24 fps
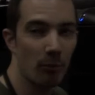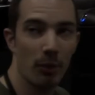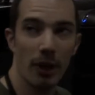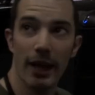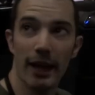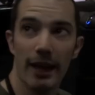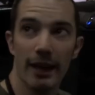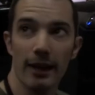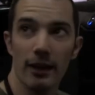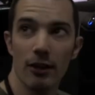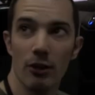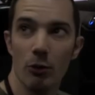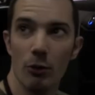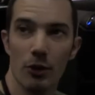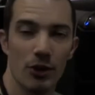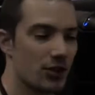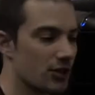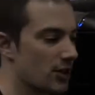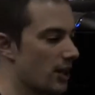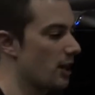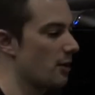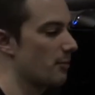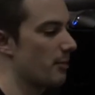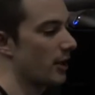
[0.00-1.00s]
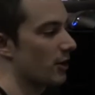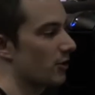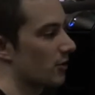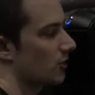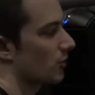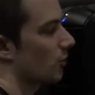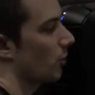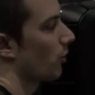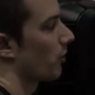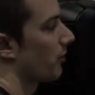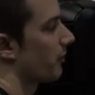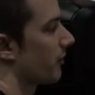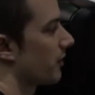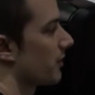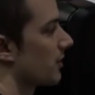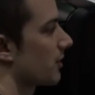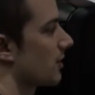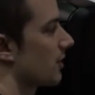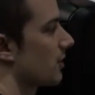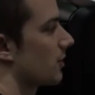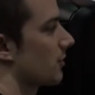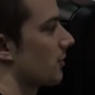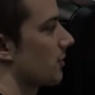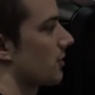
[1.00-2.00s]
playing with, say, a better sword, for
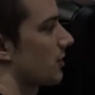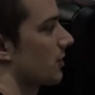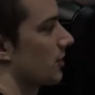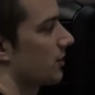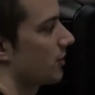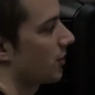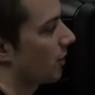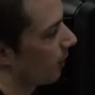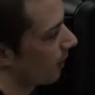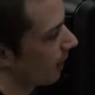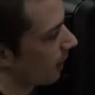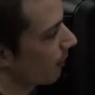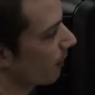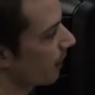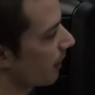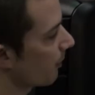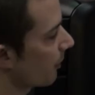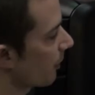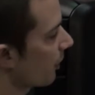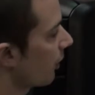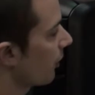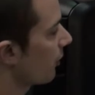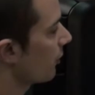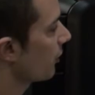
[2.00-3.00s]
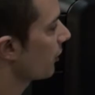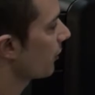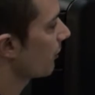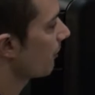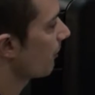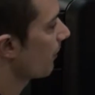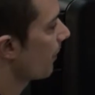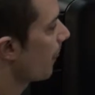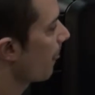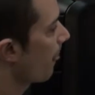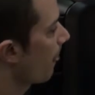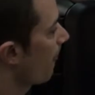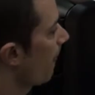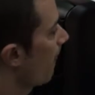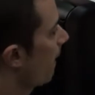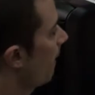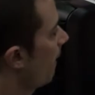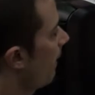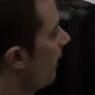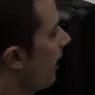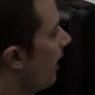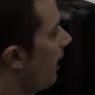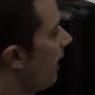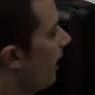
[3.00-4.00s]
instance, which is totally what I'm going to go do.
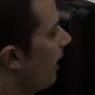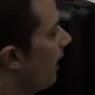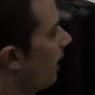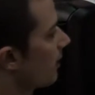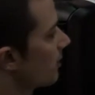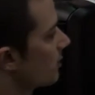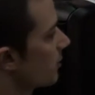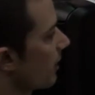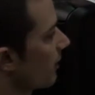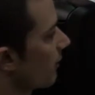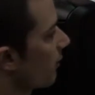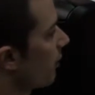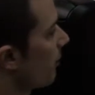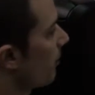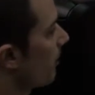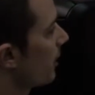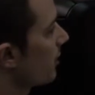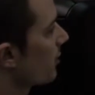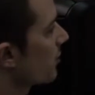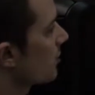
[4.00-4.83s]
So I've got a better